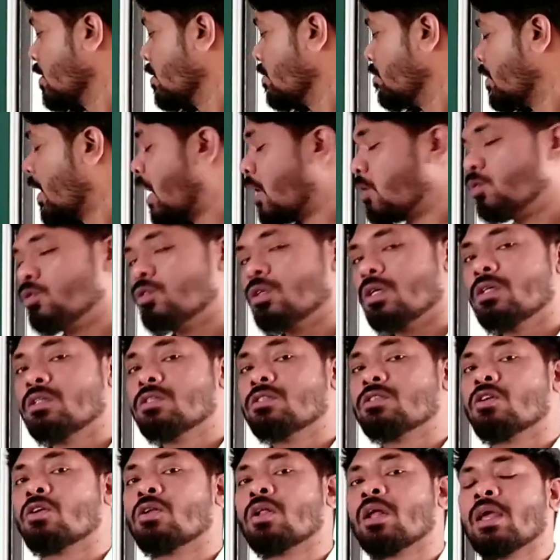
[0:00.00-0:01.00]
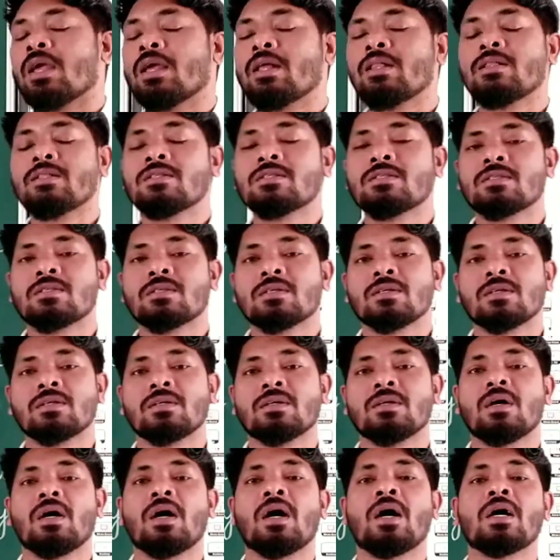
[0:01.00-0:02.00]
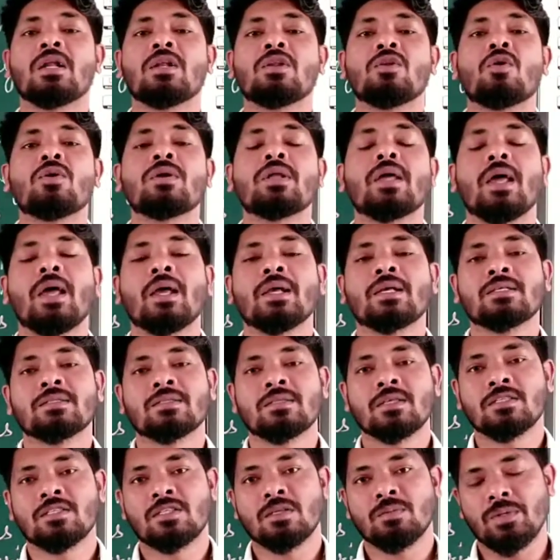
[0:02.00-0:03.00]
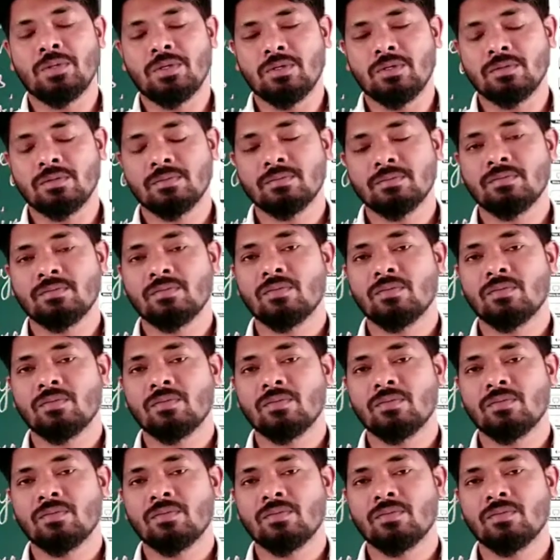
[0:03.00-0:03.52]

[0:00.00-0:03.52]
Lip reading: mountains or hills are not accessible.